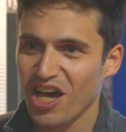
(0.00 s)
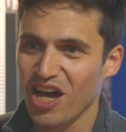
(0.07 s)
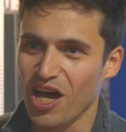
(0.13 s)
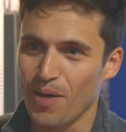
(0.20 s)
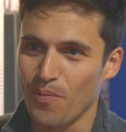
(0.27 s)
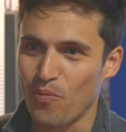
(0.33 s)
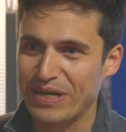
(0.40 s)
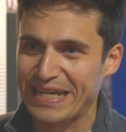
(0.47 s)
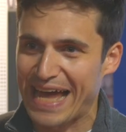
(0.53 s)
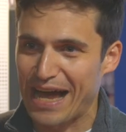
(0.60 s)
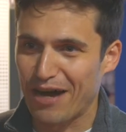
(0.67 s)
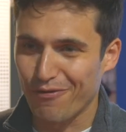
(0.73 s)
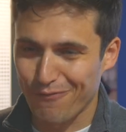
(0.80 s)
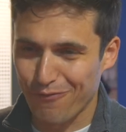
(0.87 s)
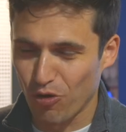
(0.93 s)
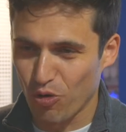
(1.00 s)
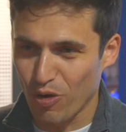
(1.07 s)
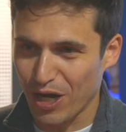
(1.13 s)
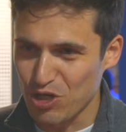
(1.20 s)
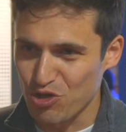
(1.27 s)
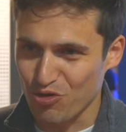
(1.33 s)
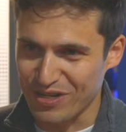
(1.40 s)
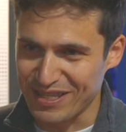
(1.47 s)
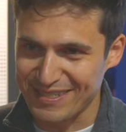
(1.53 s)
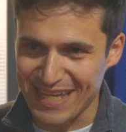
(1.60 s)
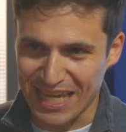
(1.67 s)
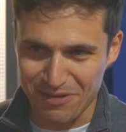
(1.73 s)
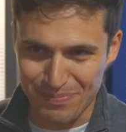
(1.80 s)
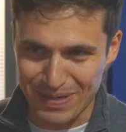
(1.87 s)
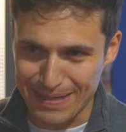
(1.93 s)
Um, we're now
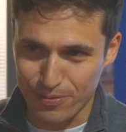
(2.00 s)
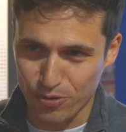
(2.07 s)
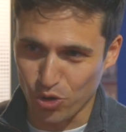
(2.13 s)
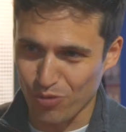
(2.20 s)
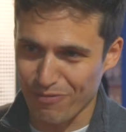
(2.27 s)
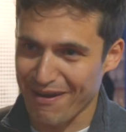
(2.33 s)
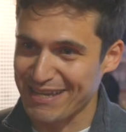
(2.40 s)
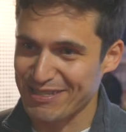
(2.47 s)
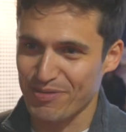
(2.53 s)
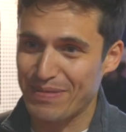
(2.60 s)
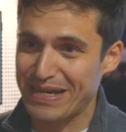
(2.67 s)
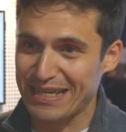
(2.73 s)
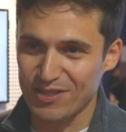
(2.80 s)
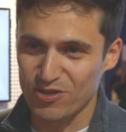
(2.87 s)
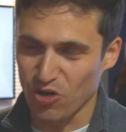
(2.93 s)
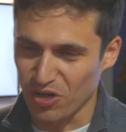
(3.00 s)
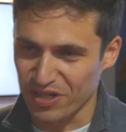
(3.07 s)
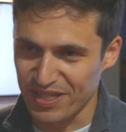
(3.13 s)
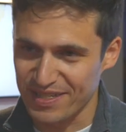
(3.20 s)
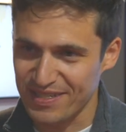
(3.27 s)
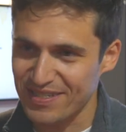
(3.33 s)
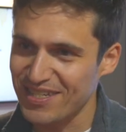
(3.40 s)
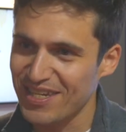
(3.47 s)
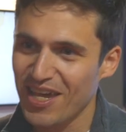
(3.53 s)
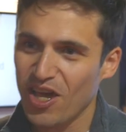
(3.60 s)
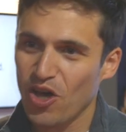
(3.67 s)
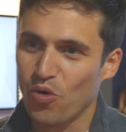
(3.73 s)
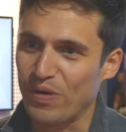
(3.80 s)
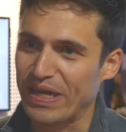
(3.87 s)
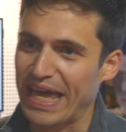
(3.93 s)
410 people, we raised a million dollars,
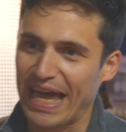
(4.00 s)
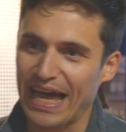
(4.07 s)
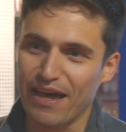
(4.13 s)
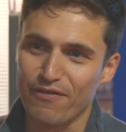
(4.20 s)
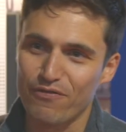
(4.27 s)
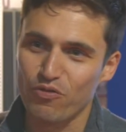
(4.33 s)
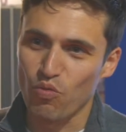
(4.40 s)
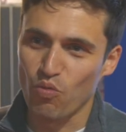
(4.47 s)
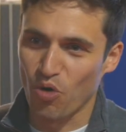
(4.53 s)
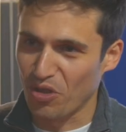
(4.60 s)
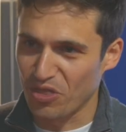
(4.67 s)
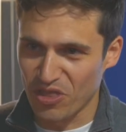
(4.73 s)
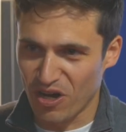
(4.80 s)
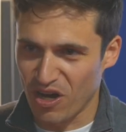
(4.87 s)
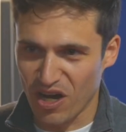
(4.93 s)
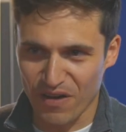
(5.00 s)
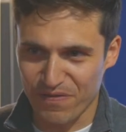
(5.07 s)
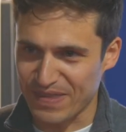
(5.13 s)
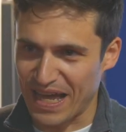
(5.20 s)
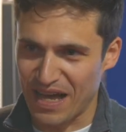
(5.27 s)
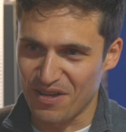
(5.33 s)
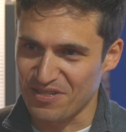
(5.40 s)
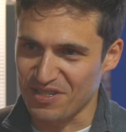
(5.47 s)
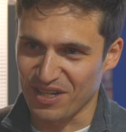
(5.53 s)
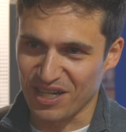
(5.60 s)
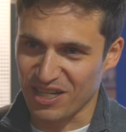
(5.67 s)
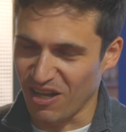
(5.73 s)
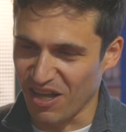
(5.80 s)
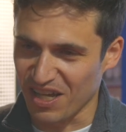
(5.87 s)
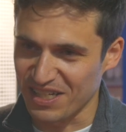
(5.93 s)
we have one and a half thousand
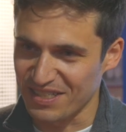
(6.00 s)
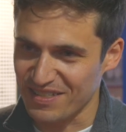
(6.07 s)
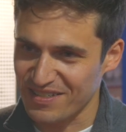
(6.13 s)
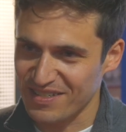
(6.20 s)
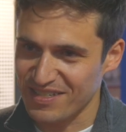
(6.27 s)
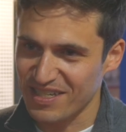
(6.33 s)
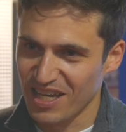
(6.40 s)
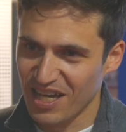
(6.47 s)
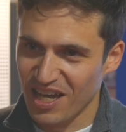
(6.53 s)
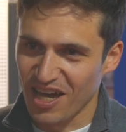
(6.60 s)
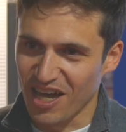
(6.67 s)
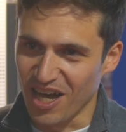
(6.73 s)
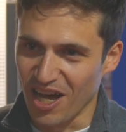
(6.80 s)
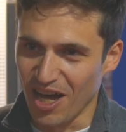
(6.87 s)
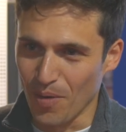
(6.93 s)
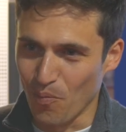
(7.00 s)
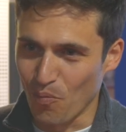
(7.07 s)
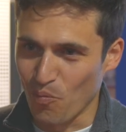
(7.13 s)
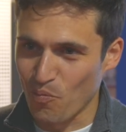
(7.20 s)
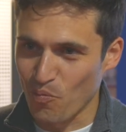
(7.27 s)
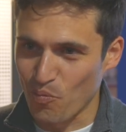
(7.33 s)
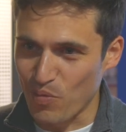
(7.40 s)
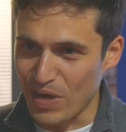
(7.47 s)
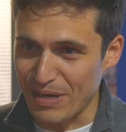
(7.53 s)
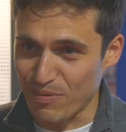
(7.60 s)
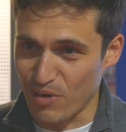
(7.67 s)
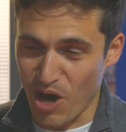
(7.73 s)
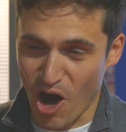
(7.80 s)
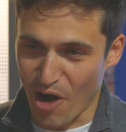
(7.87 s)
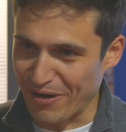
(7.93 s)
clients, um,
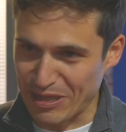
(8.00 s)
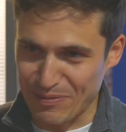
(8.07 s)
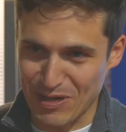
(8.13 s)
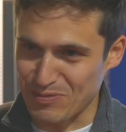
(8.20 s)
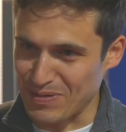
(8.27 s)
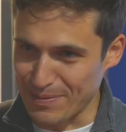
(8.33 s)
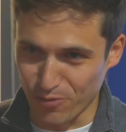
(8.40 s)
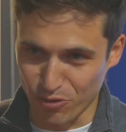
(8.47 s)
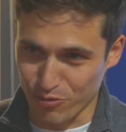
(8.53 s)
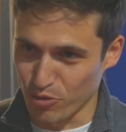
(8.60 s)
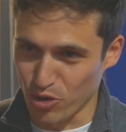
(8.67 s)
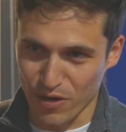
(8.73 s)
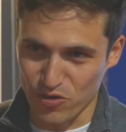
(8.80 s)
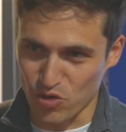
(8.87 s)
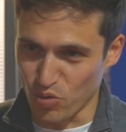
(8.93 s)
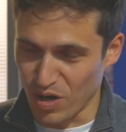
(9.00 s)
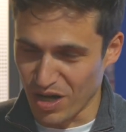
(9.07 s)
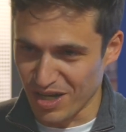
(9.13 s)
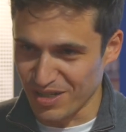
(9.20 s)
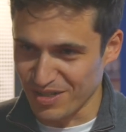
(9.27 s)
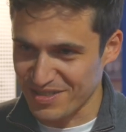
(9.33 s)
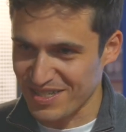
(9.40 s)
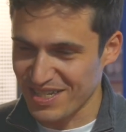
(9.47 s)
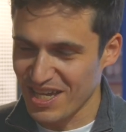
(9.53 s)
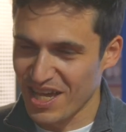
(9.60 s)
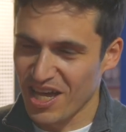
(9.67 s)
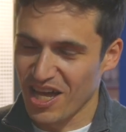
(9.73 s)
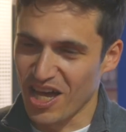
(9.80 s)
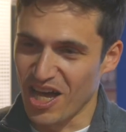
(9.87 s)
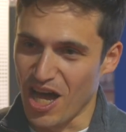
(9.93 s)
we're hiring the best people from all over the world
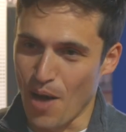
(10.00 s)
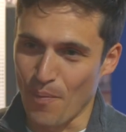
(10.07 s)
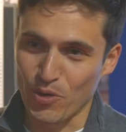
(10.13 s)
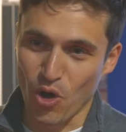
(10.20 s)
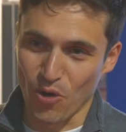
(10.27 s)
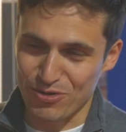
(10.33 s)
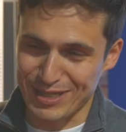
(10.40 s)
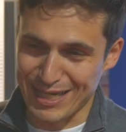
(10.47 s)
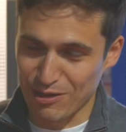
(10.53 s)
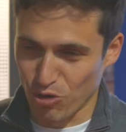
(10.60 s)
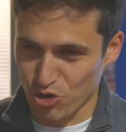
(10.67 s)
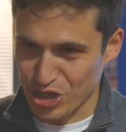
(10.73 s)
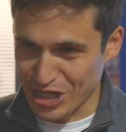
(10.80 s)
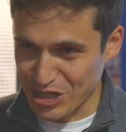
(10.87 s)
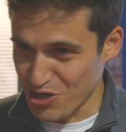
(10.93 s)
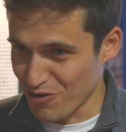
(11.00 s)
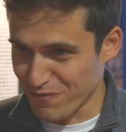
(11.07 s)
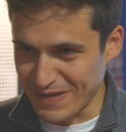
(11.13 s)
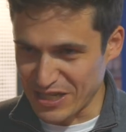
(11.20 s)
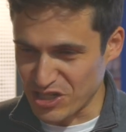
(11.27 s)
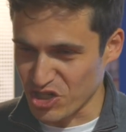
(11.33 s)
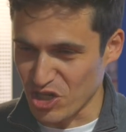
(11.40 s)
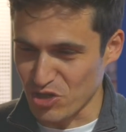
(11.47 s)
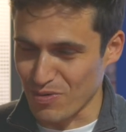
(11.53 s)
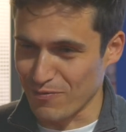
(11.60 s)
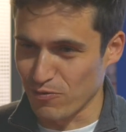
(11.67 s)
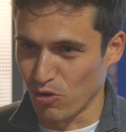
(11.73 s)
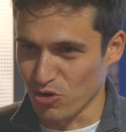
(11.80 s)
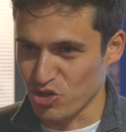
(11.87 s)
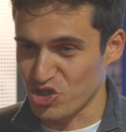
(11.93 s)
um, constantly launching new features.
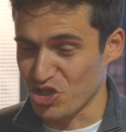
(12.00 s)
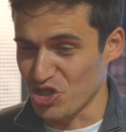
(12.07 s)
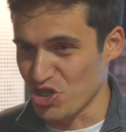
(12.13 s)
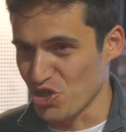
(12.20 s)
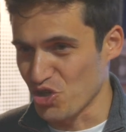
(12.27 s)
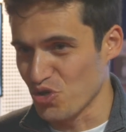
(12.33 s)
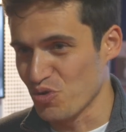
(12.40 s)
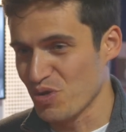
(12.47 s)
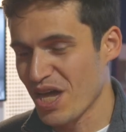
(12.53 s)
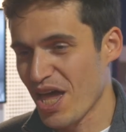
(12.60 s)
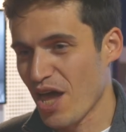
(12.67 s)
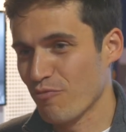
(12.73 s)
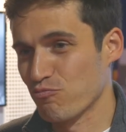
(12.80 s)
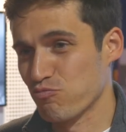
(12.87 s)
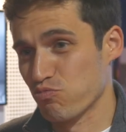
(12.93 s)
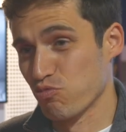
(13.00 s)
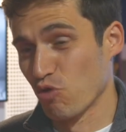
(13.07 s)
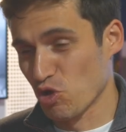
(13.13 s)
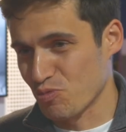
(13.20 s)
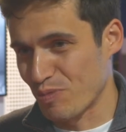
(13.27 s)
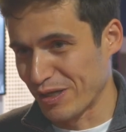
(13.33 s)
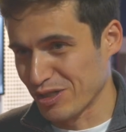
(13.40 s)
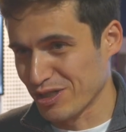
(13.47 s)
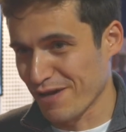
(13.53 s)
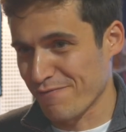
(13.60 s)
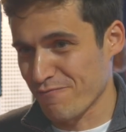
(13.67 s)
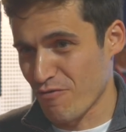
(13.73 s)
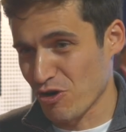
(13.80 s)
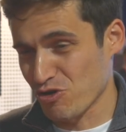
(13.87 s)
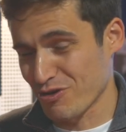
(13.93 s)
We've launched a new rules builder
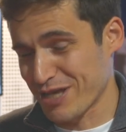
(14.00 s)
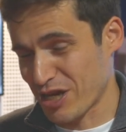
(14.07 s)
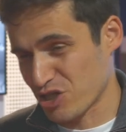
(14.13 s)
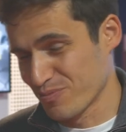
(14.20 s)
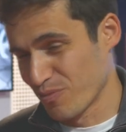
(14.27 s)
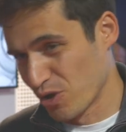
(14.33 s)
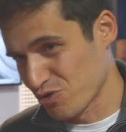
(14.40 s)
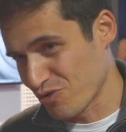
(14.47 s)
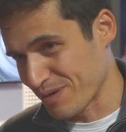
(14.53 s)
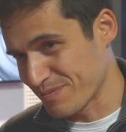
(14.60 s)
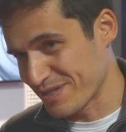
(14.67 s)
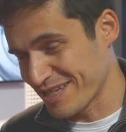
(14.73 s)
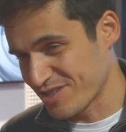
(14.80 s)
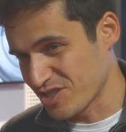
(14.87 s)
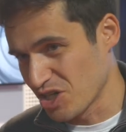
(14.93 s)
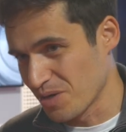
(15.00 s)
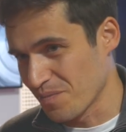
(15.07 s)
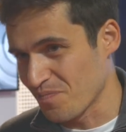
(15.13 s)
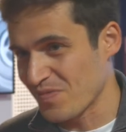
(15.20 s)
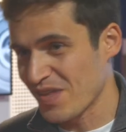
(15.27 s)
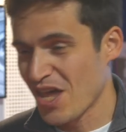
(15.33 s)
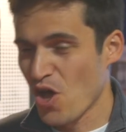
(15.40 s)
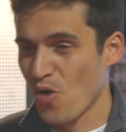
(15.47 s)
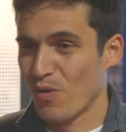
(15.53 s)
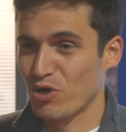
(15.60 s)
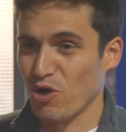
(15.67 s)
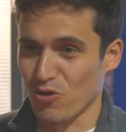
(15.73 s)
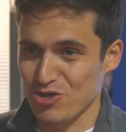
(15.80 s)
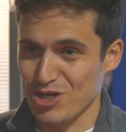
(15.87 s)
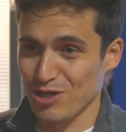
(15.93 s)
for our transaction monitoring system. We're
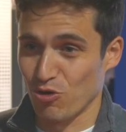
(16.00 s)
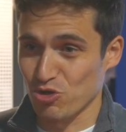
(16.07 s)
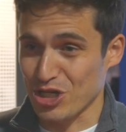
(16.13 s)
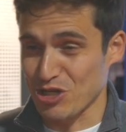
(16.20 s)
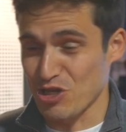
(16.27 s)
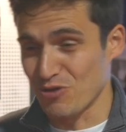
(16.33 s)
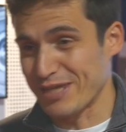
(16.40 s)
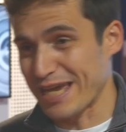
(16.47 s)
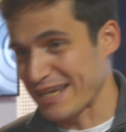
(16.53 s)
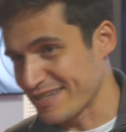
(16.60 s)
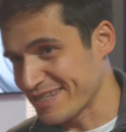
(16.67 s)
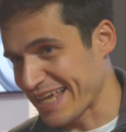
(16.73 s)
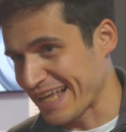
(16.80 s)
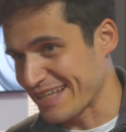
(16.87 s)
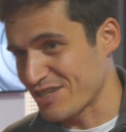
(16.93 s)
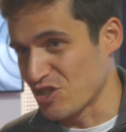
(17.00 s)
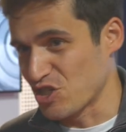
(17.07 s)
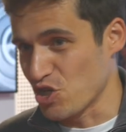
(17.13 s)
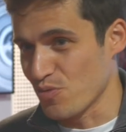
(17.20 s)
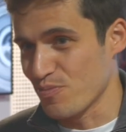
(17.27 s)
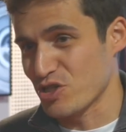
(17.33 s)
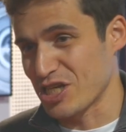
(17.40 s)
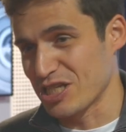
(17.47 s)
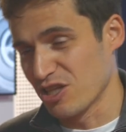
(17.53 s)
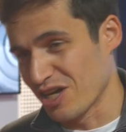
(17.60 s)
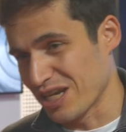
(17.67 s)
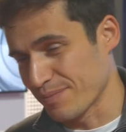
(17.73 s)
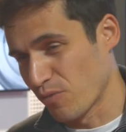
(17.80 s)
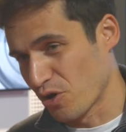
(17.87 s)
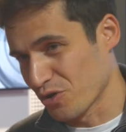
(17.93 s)
constantly launching new data sets and new machine
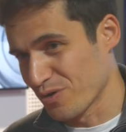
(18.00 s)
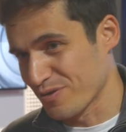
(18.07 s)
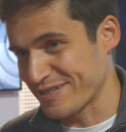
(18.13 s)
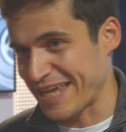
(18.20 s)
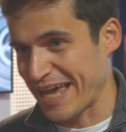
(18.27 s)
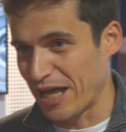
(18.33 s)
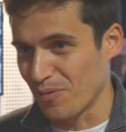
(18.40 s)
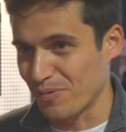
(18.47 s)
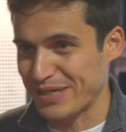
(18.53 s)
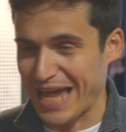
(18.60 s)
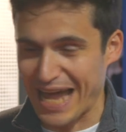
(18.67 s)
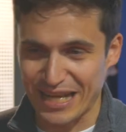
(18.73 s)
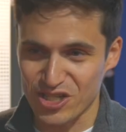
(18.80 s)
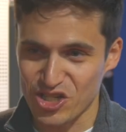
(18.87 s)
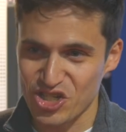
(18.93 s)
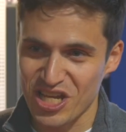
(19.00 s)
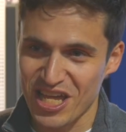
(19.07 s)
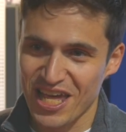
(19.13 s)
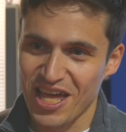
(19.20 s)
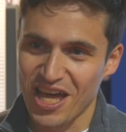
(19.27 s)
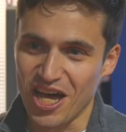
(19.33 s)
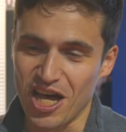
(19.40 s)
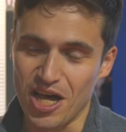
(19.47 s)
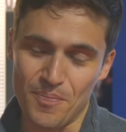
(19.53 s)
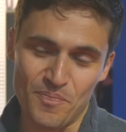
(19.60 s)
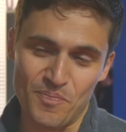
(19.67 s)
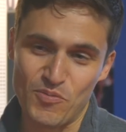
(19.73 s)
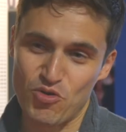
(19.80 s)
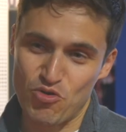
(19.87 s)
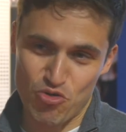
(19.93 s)
learning models to help catch
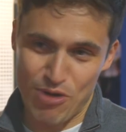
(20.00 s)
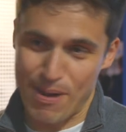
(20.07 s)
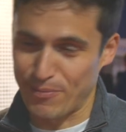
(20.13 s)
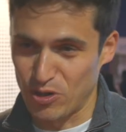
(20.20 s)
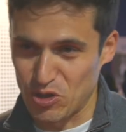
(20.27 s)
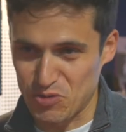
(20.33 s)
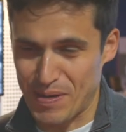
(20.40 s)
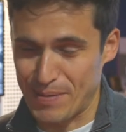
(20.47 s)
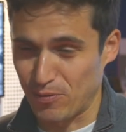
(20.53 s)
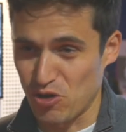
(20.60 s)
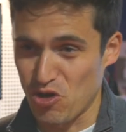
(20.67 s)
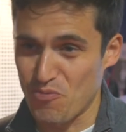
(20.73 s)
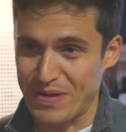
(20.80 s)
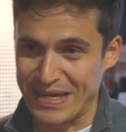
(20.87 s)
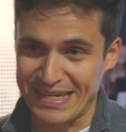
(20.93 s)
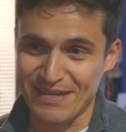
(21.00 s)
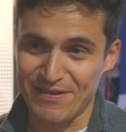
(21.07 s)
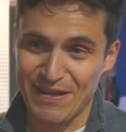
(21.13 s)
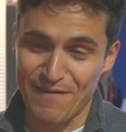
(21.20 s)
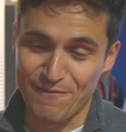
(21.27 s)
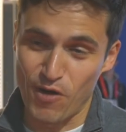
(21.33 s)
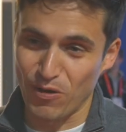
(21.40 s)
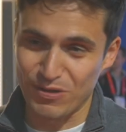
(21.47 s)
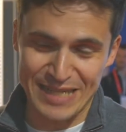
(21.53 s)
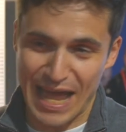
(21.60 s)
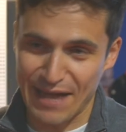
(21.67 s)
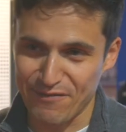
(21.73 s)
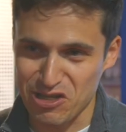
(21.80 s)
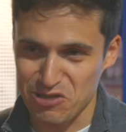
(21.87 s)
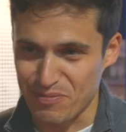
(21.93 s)
um, criminals and people who have been involved in
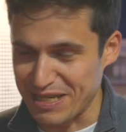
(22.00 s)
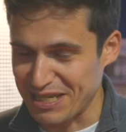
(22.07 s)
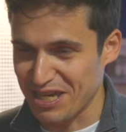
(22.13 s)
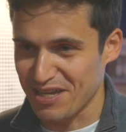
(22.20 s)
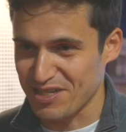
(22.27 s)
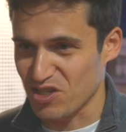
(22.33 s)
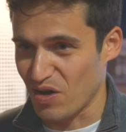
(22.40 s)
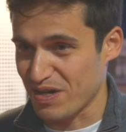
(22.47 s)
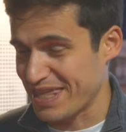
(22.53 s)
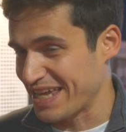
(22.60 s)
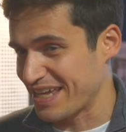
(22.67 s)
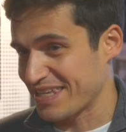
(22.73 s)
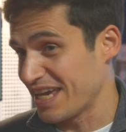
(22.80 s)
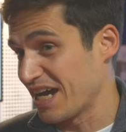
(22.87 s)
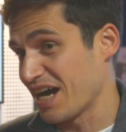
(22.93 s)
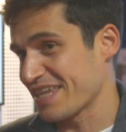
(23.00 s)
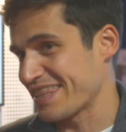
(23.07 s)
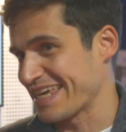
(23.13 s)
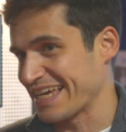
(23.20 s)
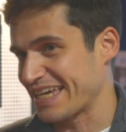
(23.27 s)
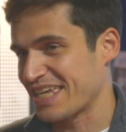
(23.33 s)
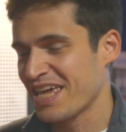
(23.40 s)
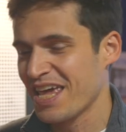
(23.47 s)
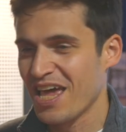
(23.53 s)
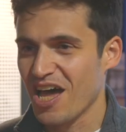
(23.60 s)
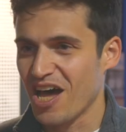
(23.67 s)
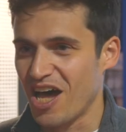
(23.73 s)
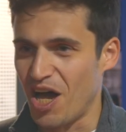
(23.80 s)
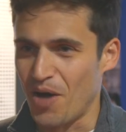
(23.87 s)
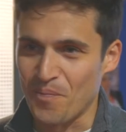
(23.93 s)
adverse media. So I think, yeah, I think
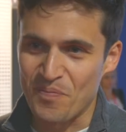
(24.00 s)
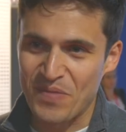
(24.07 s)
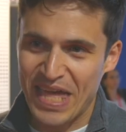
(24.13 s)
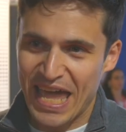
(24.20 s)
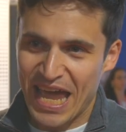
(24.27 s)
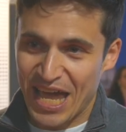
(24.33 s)
um,